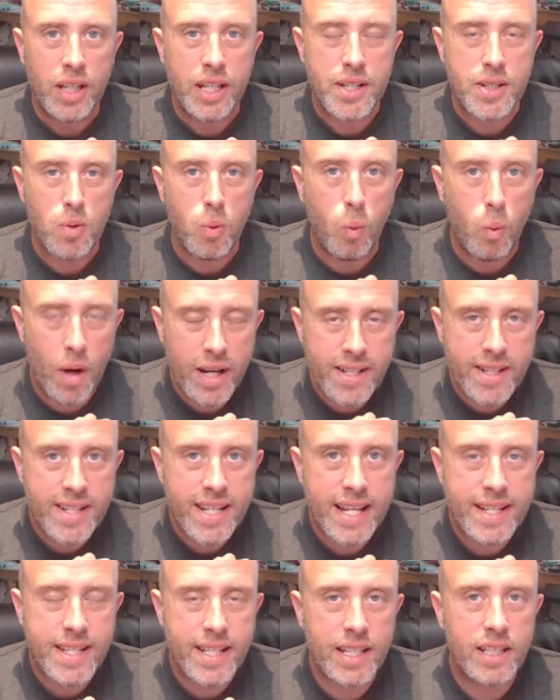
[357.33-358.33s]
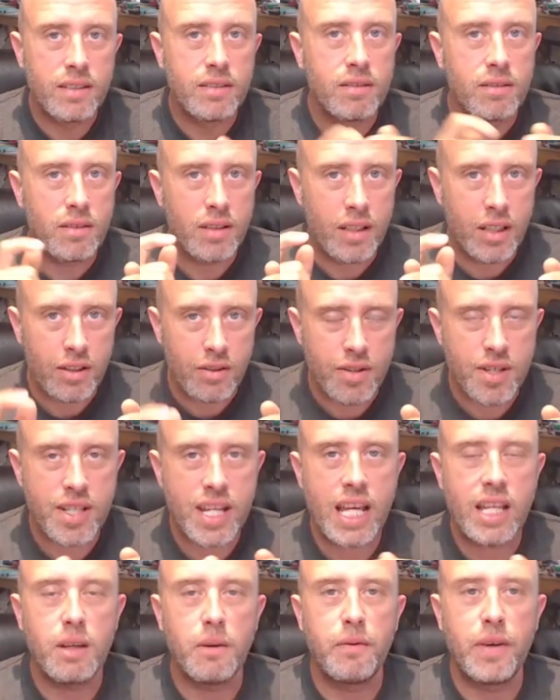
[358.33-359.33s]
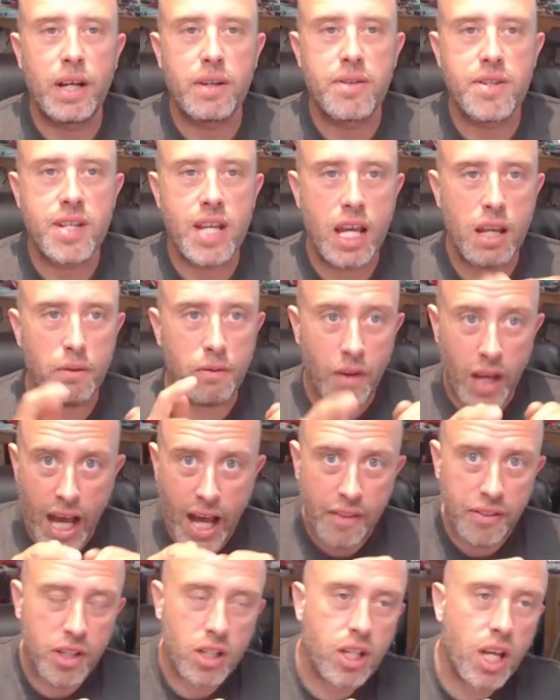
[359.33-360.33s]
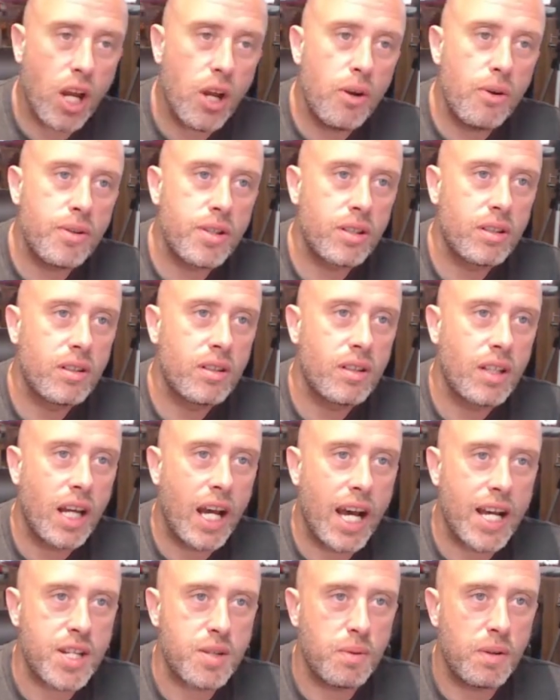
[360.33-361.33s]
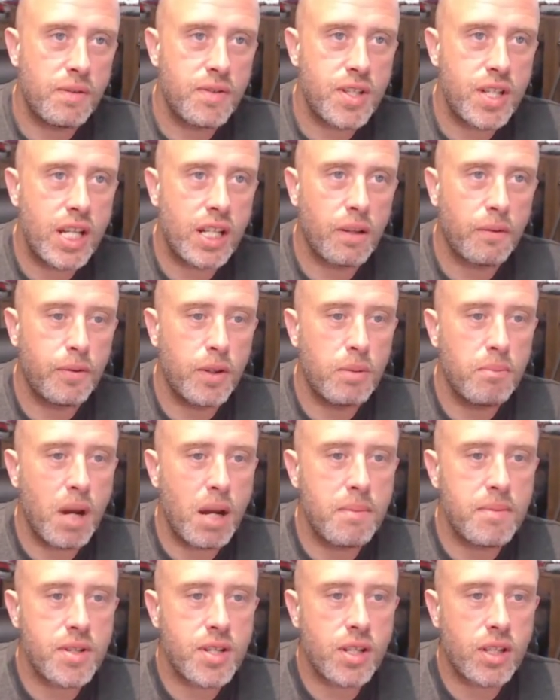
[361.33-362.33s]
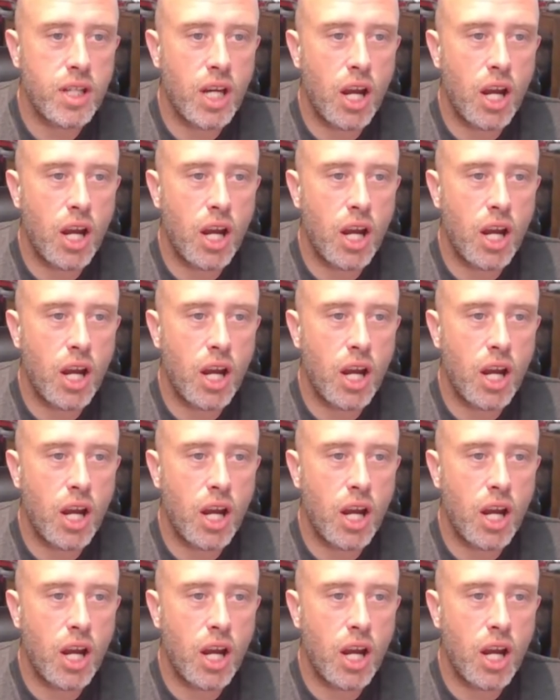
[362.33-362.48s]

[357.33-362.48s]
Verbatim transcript: It's one setting, you set your failsafe, and the code, as we've seen a few moments